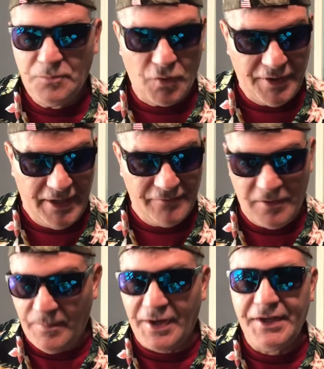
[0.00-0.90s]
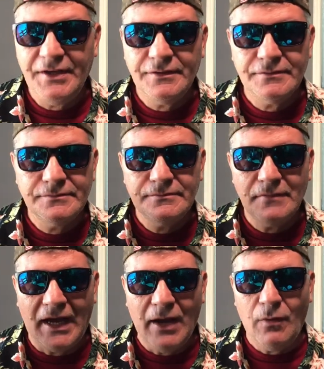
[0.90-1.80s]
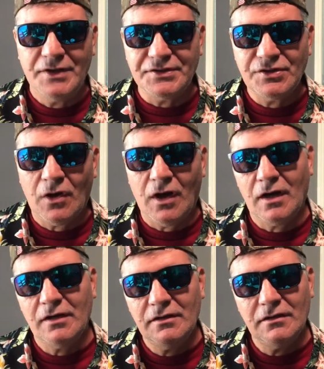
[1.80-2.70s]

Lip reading: morning, everybody. I wanted to talk